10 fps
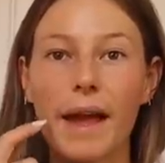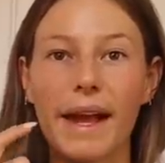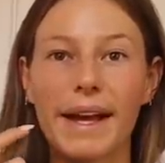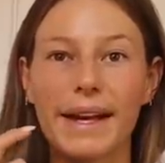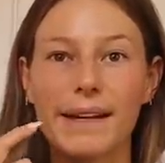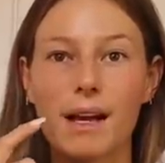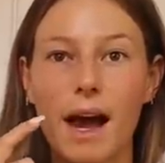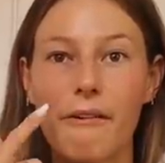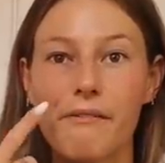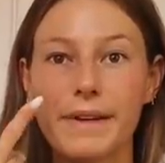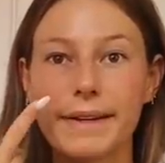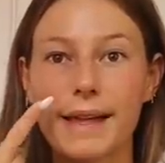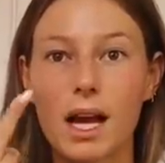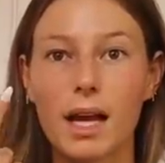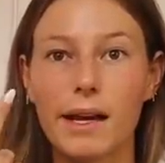and I feel
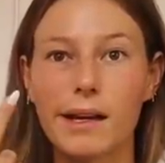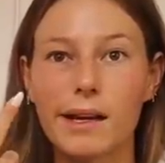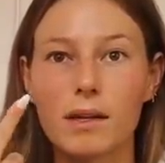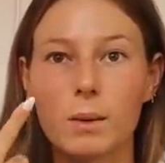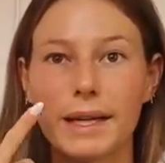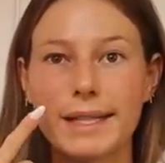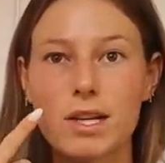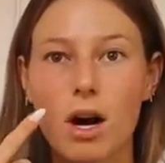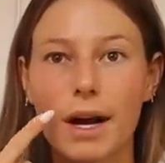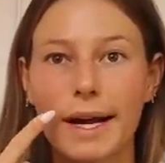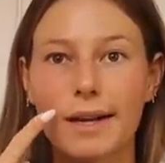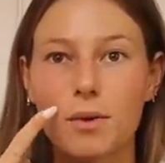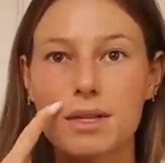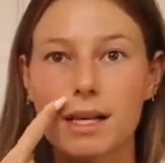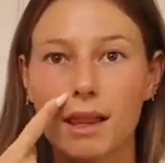like when I talk, I
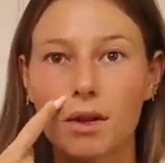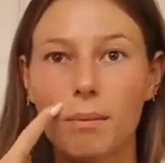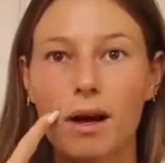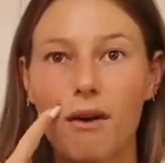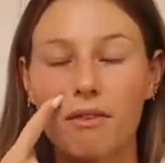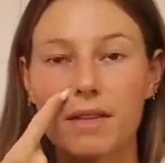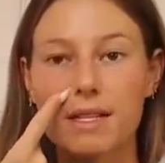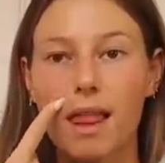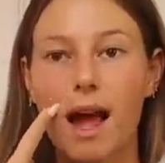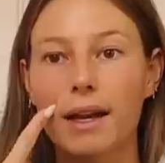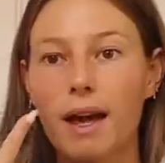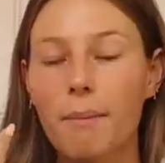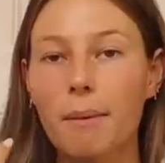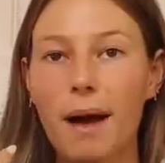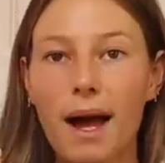notice a little bit of this line
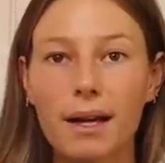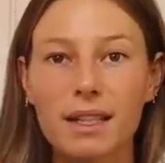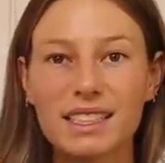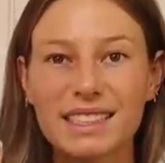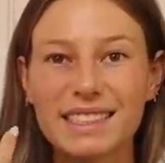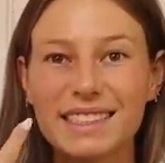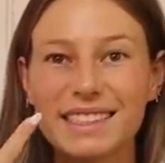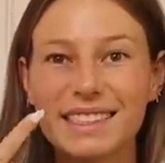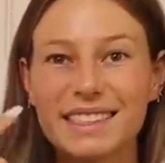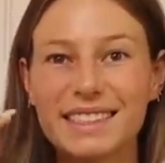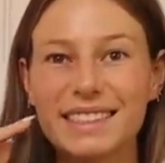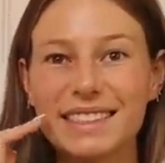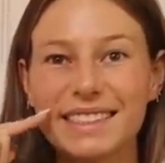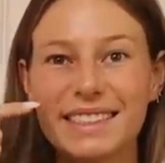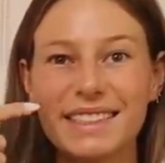coming back
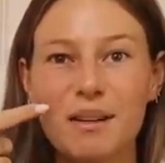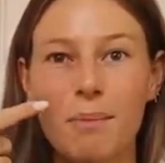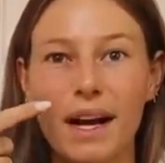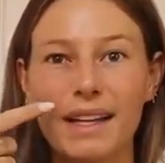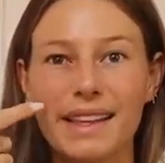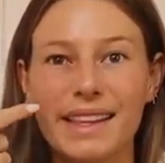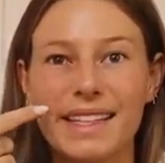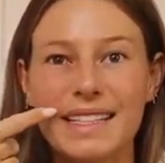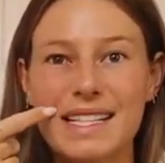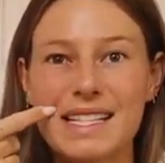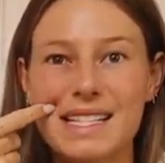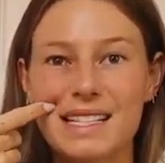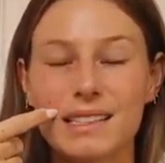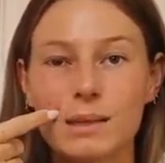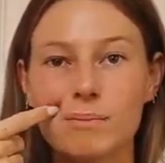but this
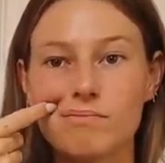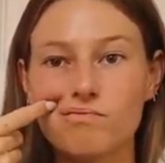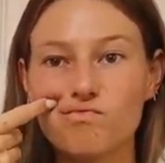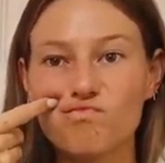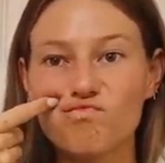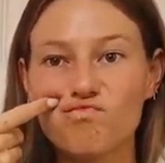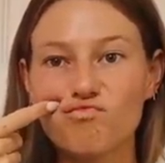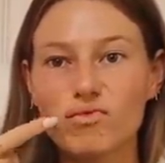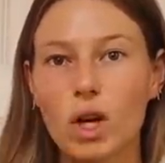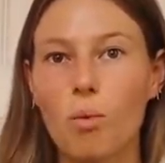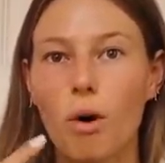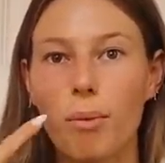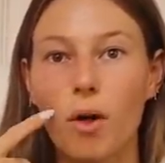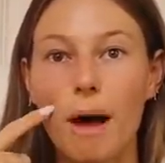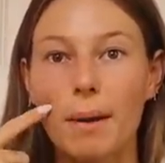still
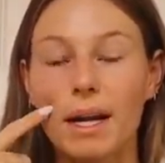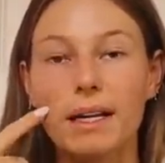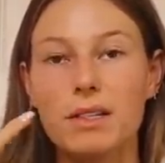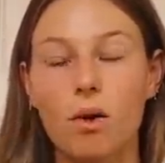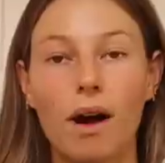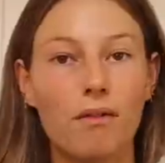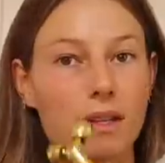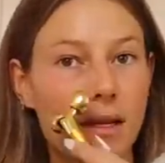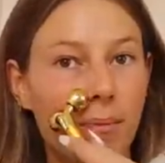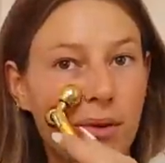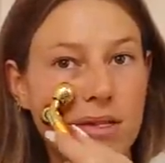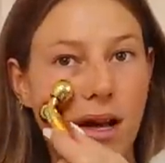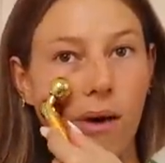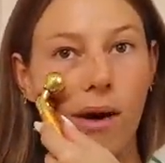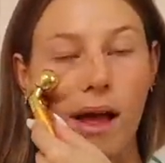won't pull up and I don't have the dimple.
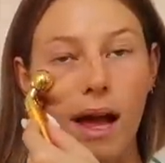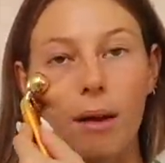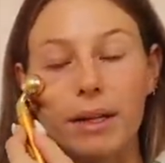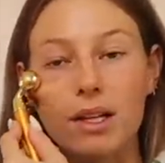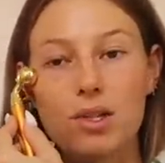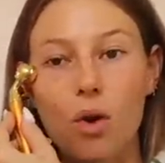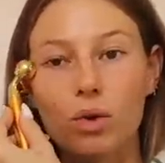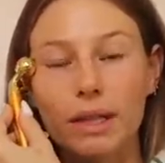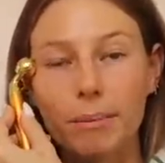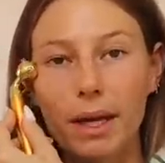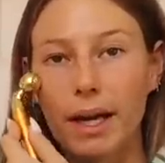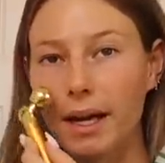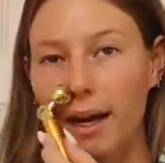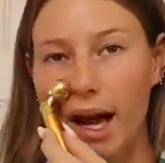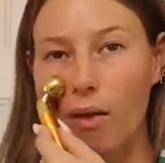So, I mean, it's only
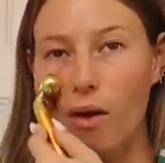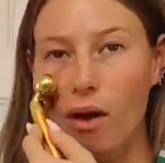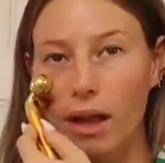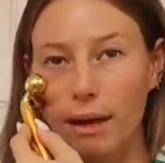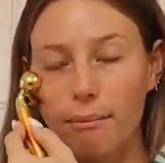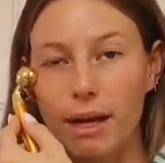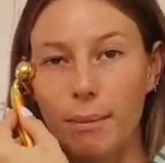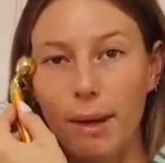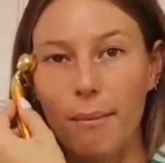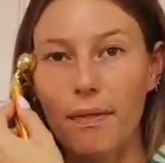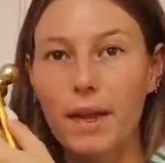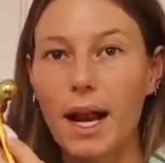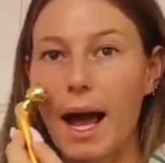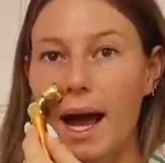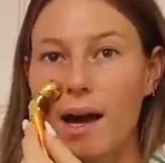been how long? Like maybe a month
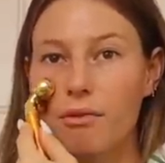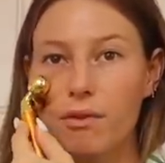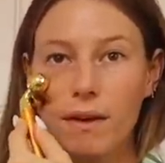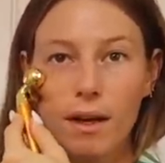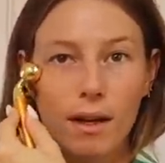and a half.